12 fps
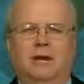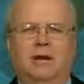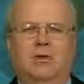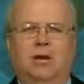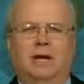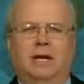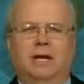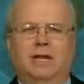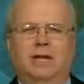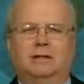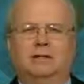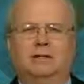head of
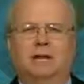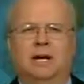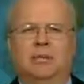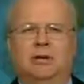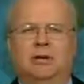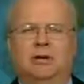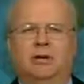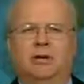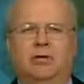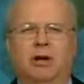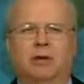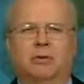WikiLeaks is not a particularly
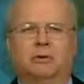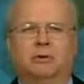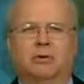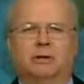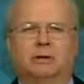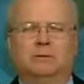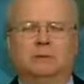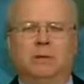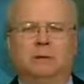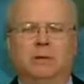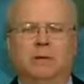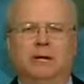credible source in
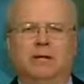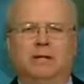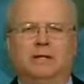my mind. He